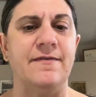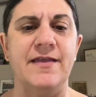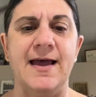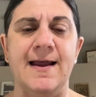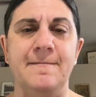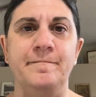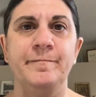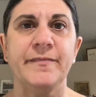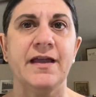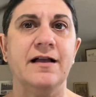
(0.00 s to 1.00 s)
and
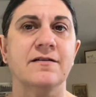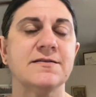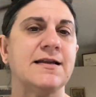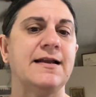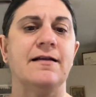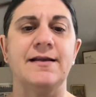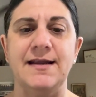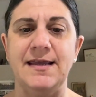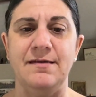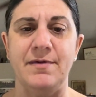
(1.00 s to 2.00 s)
then he'll send out
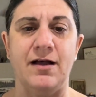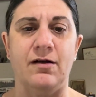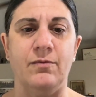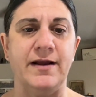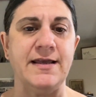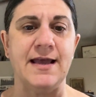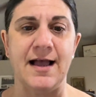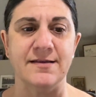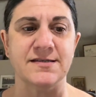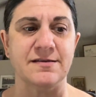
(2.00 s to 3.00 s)
an email when he
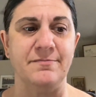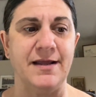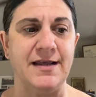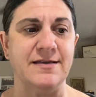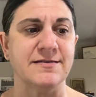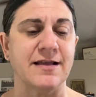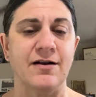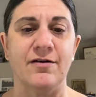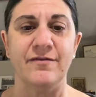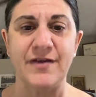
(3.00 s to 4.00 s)
has some minis that
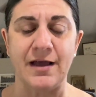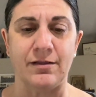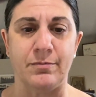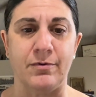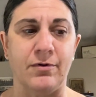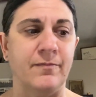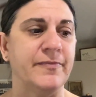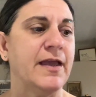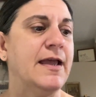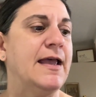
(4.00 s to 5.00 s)
are available,